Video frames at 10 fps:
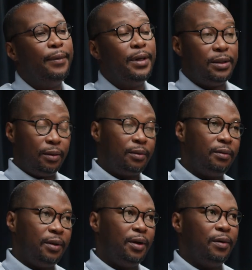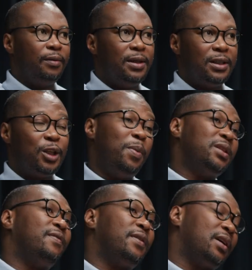Is it, is a
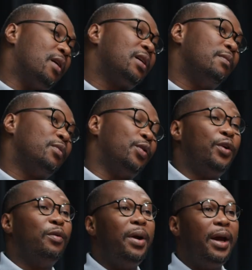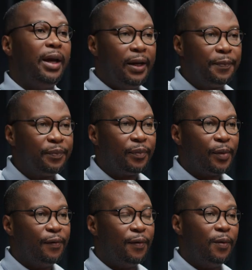specific outcome good or bad
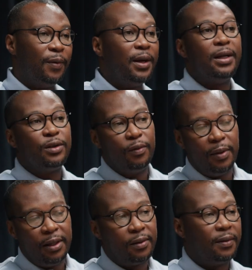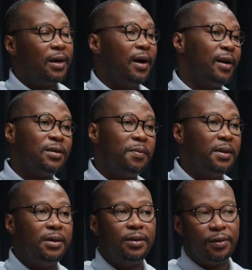for the instrument or the currency pair
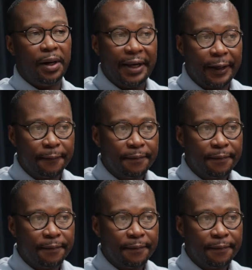that you're trading?